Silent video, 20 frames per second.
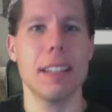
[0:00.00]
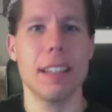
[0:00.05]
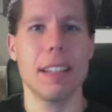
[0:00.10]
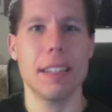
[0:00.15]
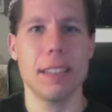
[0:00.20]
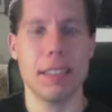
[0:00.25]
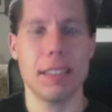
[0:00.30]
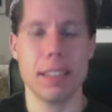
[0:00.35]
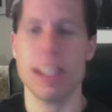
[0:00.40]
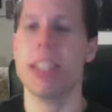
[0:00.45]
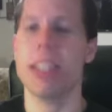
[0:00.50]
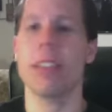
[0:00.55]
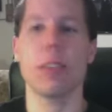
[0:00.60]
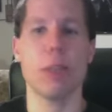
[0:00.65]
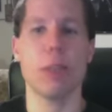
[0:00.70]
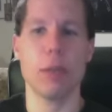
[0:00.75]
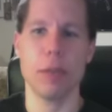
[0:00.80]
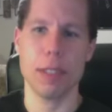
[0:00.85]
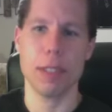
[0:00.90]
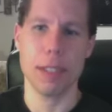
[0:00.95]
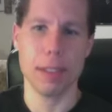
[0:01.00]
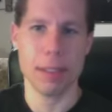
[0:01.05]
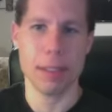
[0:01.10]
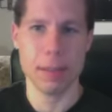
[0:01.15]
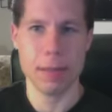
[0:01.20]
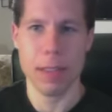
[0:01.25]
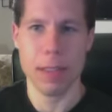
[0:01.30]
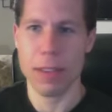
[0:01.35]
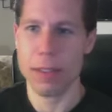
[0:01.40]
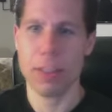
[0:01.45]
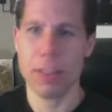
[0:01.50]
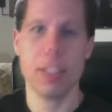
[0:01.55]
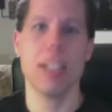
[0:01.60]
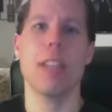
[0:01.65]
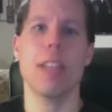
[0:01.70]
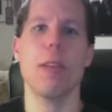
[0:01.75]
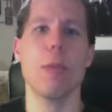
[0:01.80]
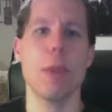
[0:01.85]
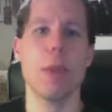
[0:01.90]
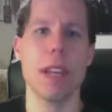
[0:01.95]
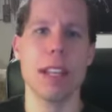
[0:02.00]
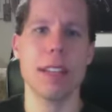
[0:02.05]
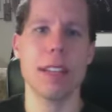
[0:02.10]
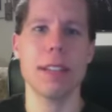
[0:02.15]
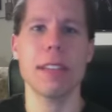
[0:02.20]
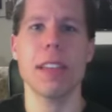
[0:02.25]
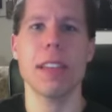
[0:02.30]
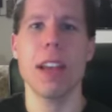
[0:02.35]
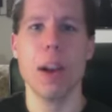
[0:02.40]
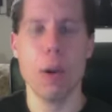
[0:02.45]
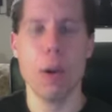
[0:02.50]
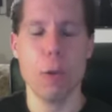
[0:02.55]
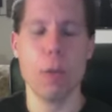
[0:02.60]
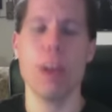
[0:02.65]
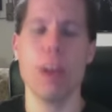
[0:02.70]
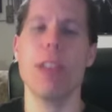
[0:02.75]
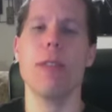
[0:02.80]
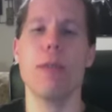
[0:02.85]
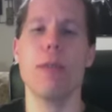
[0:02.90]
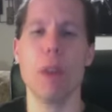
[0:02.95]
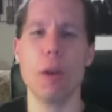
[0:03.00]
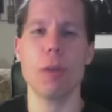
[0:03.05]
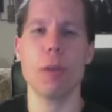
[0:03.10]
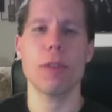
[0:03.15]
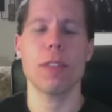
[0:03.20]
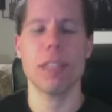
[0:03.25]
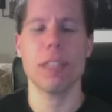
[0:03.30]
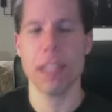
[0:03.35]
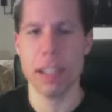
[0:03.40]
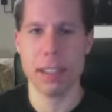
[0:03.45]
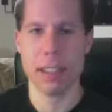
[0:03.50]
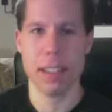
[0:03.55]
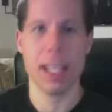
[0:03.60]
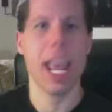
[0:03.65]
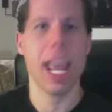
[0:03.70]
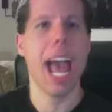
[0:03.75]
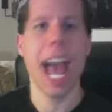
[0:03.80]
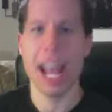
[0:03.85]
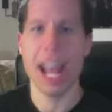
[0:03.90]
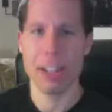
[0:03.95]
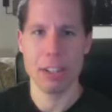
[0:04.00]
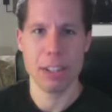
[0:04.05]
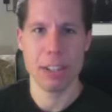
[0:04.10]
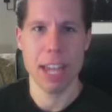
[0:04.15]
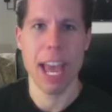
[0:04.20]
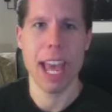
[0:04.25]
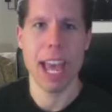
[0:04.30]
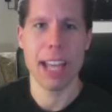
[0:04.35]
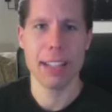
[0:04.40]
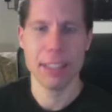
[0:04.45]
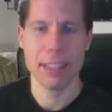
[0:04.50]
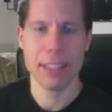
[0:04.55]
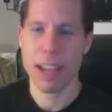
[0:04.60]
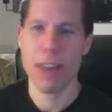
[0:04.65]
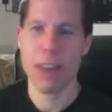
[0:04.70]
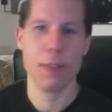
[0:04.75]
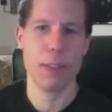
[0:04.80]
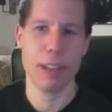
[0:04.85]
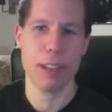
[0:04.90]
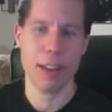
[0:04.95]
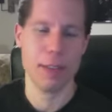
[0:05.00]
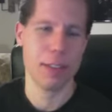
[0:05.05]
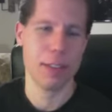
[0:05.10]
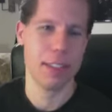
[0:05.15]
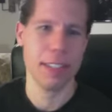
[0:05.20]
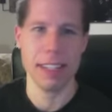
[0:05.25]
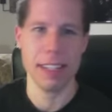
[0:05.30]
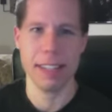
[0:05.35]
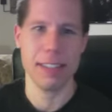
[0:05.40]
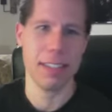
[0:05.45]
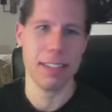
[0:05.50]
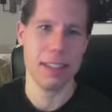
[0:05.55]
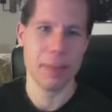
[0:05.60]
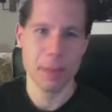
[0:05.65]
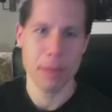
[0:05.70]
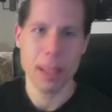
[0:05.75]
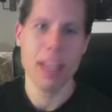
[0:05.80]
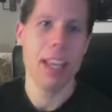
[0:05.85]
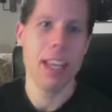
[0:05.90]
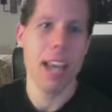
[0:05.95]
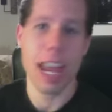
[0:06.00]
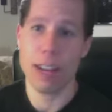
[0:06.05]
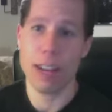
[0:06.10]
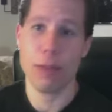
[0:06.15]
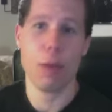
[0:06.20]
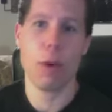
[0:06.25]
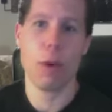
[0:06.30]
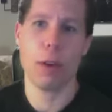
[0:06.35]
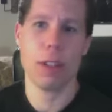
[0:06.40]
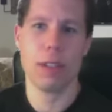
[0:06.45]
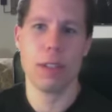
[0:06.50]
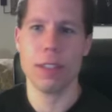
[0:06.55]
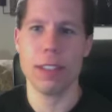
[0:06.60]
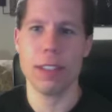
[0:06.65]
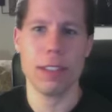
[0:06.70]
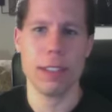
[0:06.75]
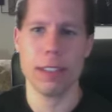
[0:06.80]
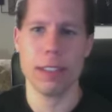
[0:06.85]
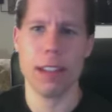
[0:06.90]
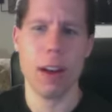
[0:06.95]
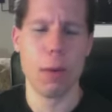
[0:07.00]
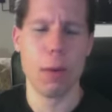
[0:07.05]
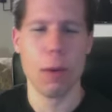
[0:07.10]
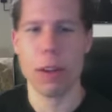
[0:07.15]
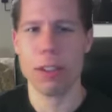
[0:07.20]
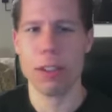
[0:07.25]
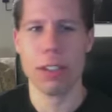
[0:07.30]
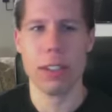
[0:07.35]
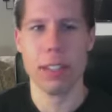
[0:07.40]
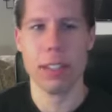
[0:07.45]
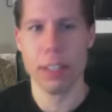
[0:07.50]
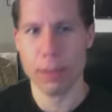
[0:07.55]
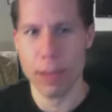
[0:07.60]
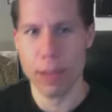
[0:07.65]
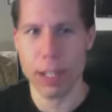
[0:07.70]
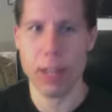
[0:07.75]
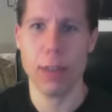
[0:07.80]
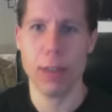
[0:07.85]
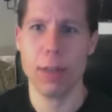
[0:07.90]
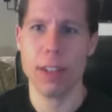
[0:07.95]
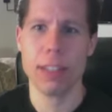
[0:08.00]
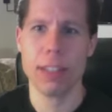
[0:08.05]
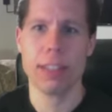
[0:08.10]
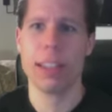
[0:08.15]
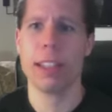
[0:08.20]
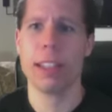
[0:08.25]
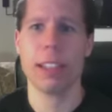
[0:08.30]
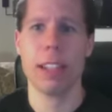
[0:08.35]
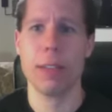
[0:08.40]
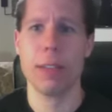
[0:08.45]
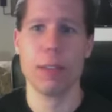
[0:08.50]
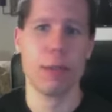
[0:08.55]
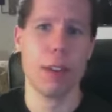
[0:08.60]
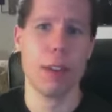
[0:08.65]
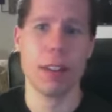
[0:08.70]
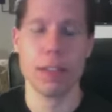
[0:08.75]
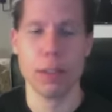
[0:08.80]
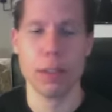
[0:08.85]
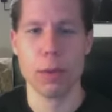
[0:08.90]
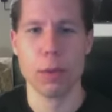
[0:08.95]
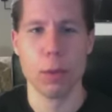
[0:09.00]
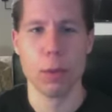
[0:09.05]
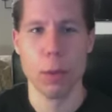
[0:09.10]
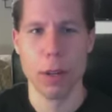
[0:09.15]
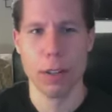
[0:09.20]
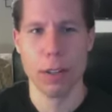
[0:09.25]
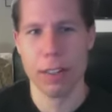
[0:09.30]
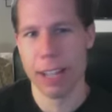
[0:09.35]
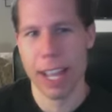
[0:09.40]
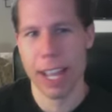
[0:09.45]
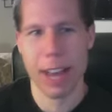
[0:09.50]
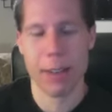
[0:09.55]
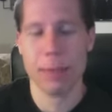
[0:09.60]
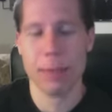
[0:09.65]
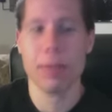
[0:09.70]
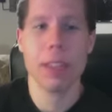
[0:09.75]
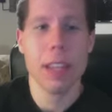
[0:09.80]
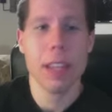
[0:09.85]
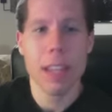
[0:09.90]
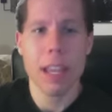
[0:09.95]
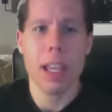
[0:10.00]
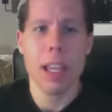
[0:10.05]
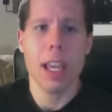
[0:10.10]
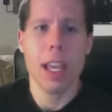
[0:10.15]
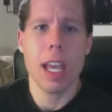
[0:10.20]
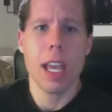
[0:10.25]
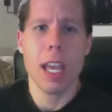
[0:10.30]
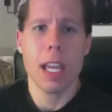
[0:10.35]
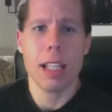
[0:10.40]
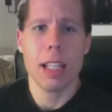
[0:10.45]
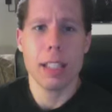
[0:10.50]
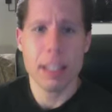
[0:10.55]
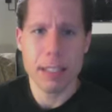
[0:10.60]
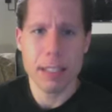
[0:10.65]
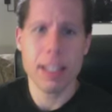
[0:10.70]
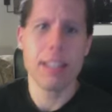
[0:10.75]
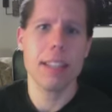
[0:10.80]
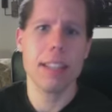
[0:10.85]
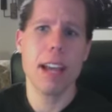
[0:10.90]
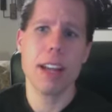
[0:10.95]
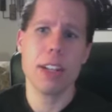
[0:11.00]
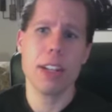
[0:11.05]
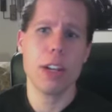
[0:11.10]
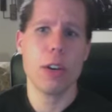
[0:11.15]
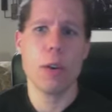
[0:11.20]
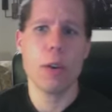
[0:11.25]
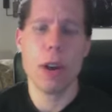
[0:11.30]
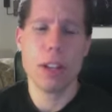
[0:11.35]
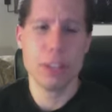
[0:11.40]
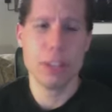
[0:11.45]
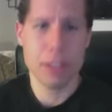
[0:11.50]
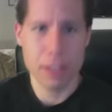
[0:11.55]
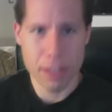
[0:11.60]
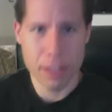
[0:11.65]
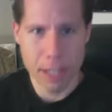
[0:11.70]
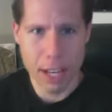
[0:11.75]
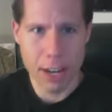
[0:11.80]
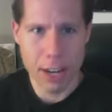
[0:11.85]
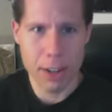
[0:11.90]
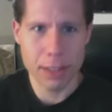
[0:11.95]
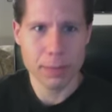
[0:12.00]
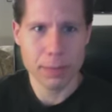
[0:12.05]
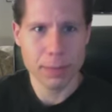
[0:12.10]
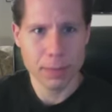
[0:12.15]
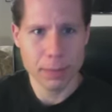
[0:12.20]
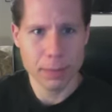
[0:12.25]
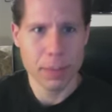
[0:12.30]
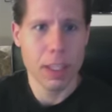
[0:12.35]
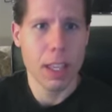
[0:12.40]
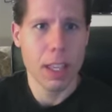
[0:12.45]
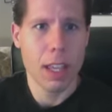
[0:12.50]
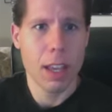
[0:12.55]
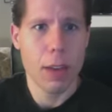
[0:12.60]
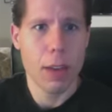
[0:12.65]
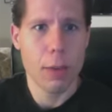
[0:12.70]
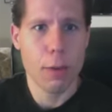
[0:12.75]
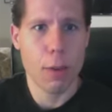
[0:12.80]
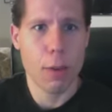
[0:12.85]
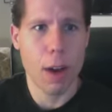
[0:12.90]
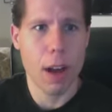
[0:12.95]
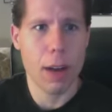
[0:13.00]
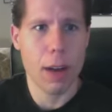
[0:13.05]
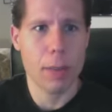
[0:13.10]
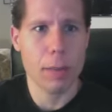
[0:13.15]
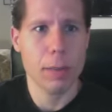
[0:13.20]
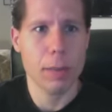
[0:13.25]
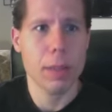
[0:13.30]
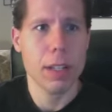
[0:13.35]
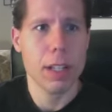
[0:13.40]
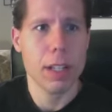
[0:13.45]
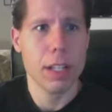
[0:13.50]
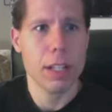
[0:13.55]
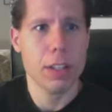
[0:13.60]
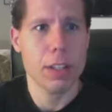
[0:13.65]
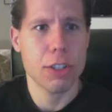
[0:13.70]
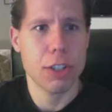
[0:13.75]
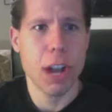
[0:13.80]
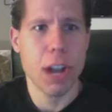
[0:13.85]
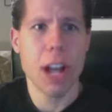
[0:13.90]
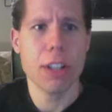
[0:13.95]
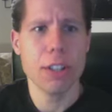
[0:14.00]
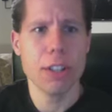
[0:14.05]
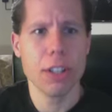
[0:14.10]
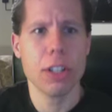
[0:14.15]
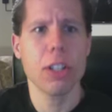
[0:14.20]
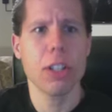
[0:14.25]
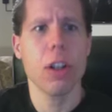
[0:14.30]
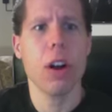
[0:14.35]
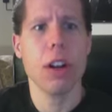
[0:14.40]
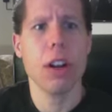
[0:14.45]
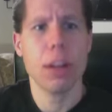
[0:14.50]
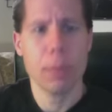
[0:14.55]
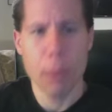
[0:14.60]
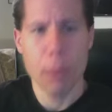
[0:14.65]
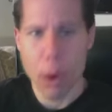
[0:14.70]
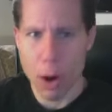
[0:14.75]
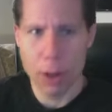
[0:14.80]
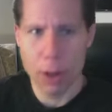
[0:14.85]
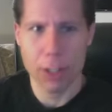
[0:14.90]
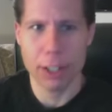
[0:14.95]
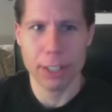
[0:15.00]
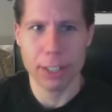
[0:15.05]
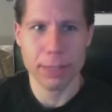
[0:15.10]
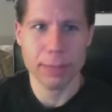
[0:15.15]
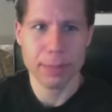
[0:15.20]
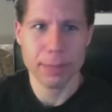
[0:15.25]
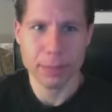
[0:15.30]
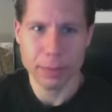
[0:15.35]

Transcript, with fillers: Cena loses. If Cena wins, we vote ZZ. Hashtag Tough Enough ZZ. And of course, Vince is not watching this video. Vince doesn't even run his own Twitter account. Let's get down to your questions here from Josh Clark Parker.